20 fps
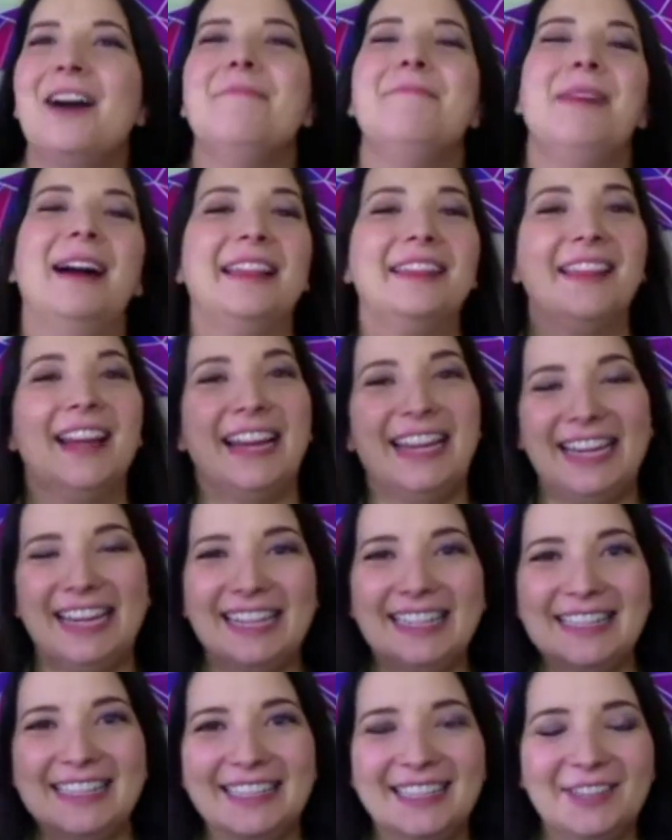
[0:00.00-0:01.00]
My
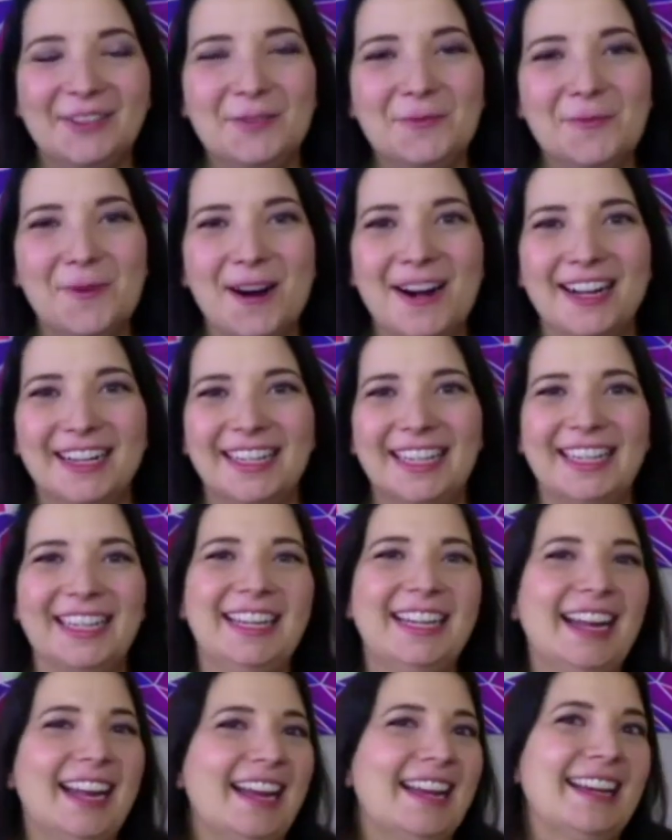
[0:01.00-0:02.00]
lighting is a little
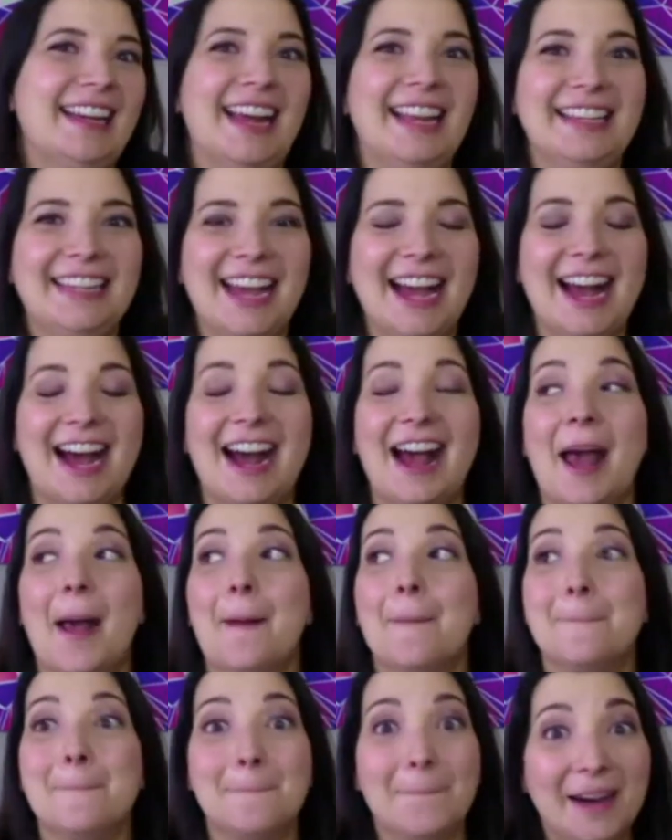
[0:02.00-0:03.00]
wonky and, and yeah,
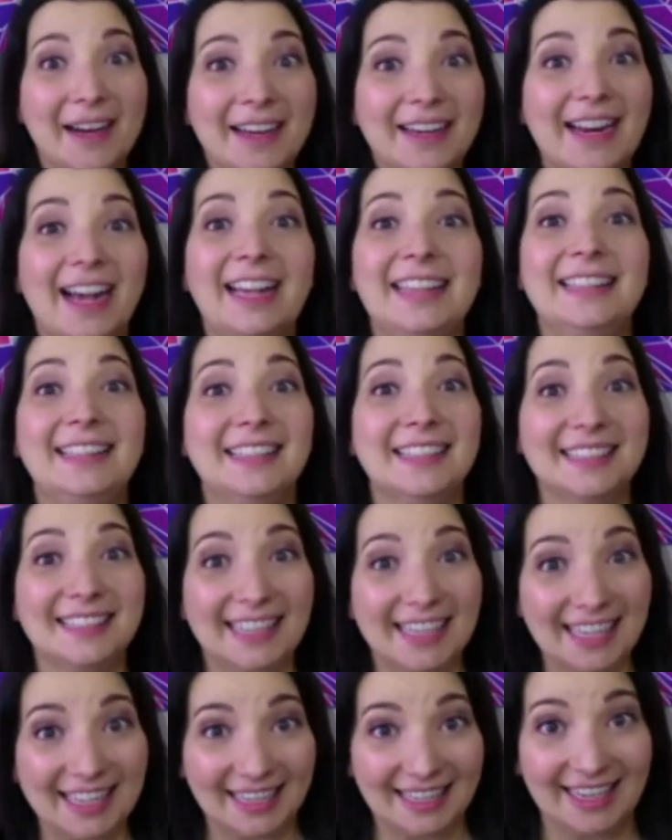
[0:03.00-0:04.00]
but I still
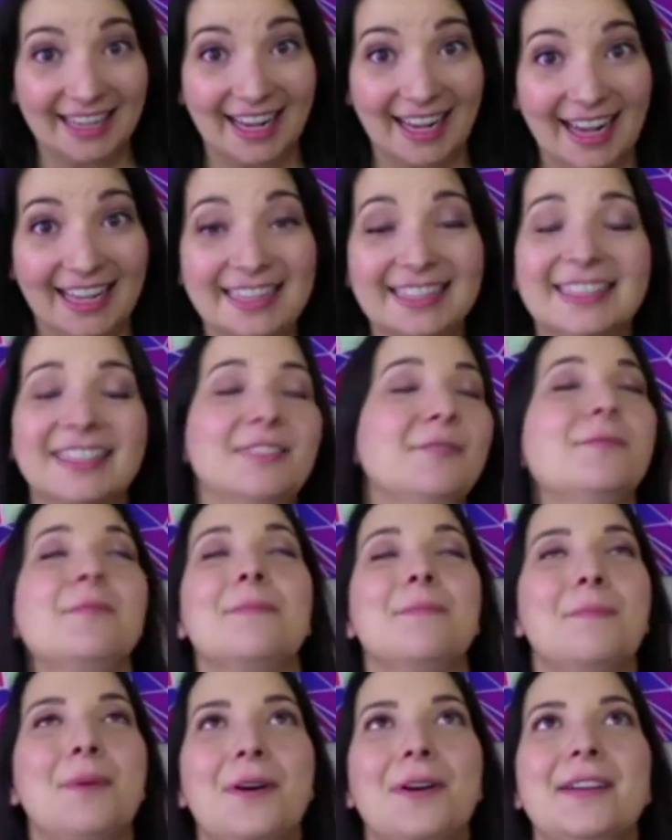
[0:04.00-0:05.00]
did it. I still
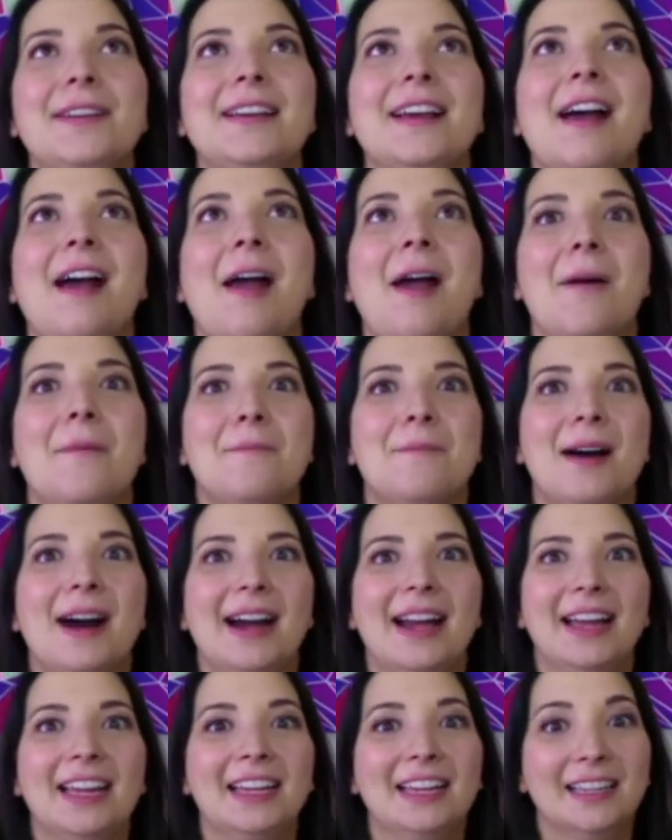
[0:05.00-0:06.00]
put
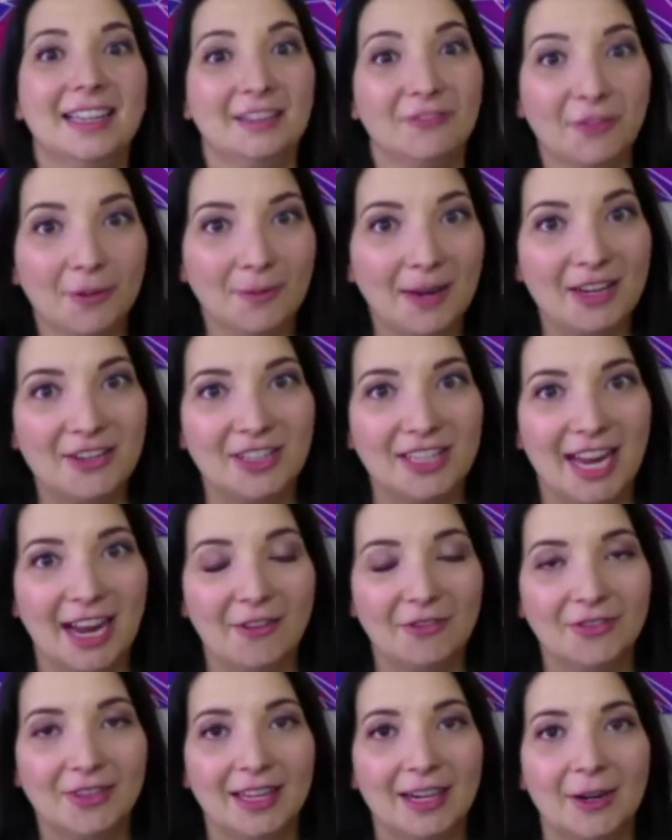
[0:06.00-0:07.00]
my information out
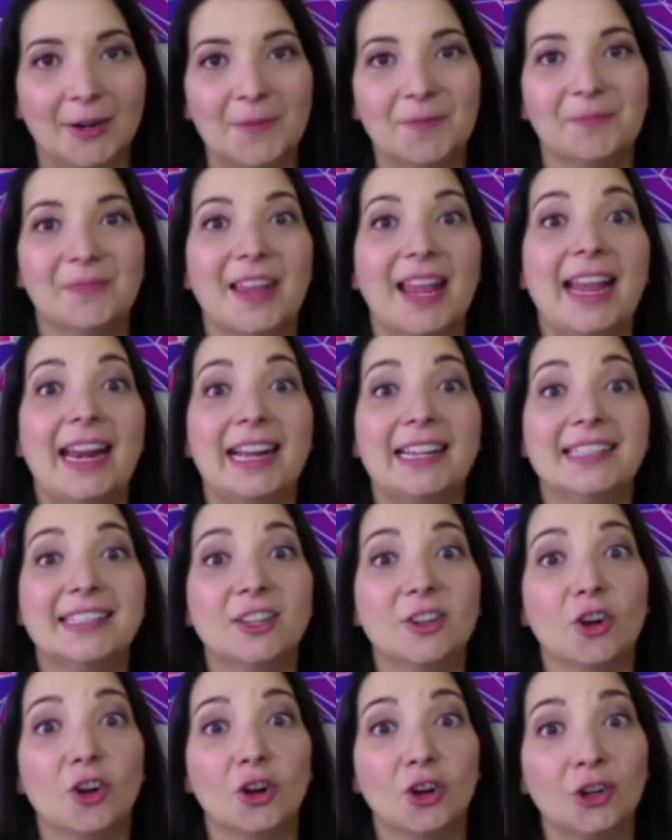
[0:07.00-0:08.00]
there and I
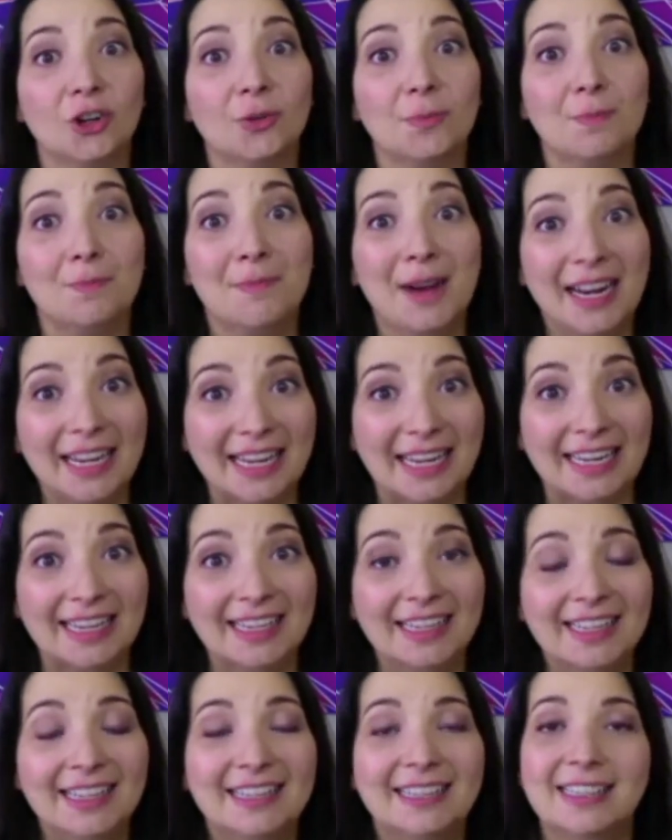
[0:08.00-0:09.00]
still earned money
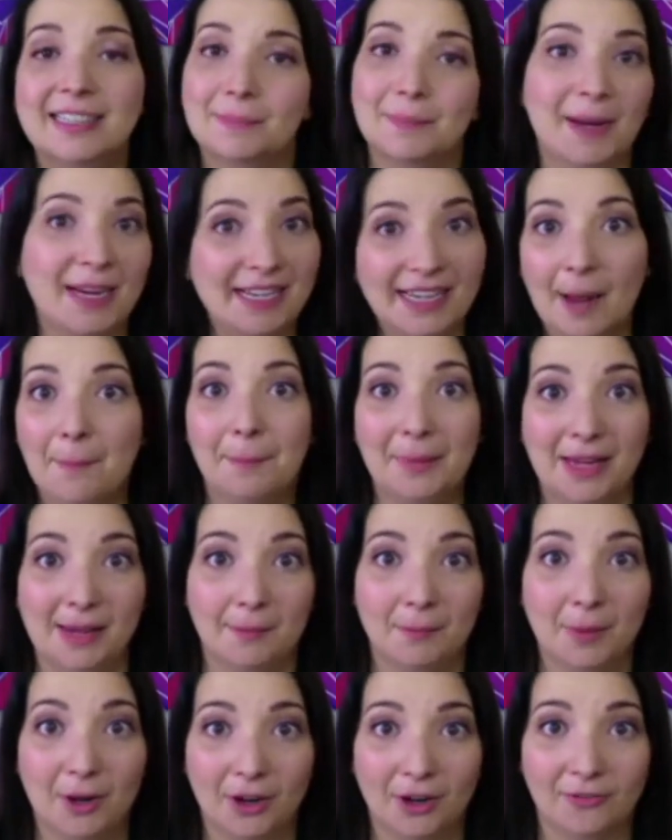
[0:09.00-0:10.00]
despite not being
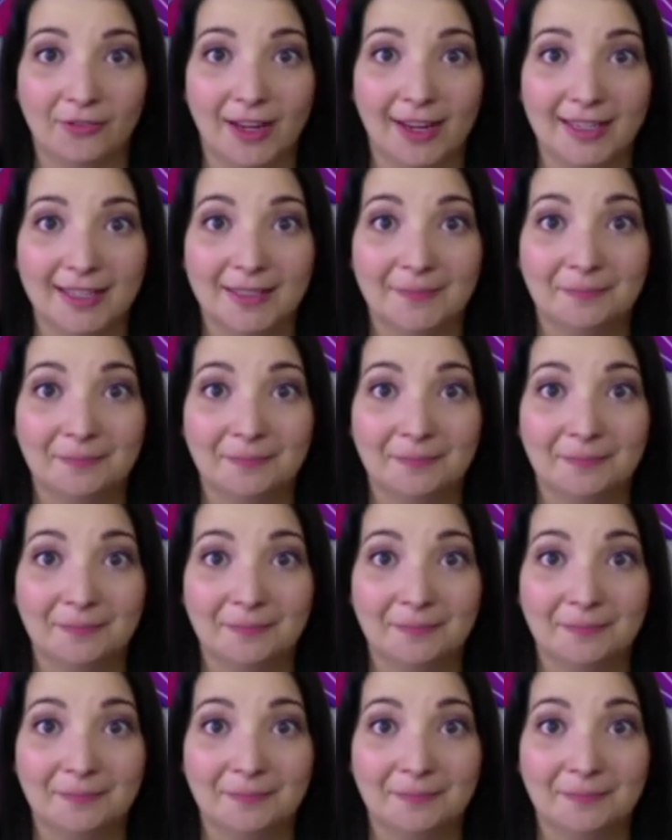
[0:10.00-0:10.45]
perfect.